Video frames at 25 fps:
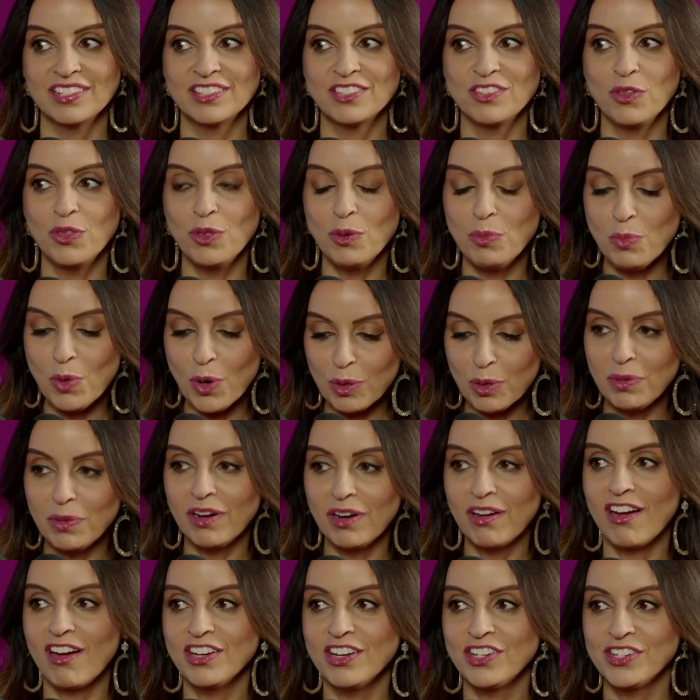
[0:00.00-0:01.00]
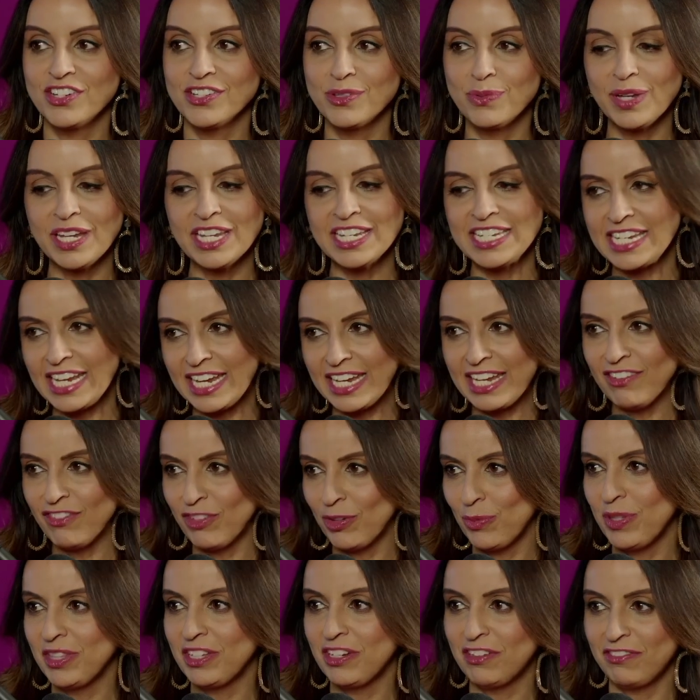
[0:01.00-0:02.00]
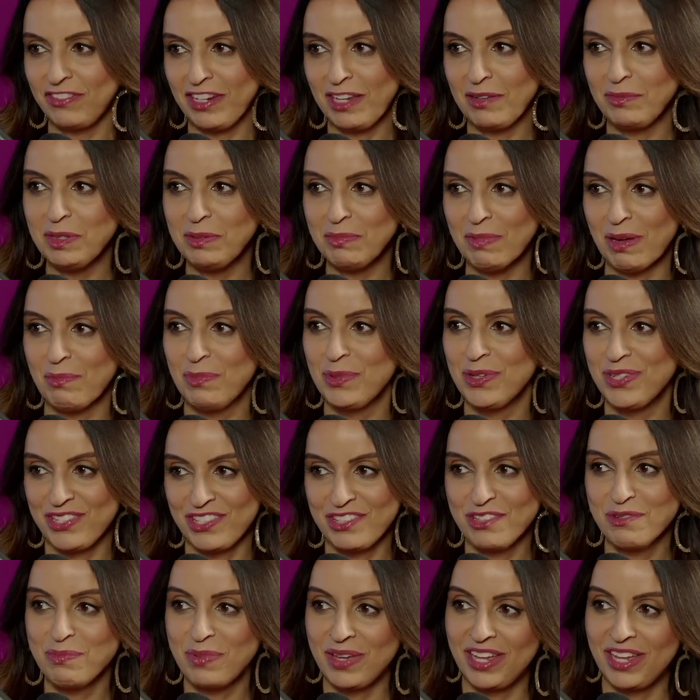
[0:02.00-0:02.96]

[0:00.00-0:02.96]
So the more precautions we can take, even with our family members, the better.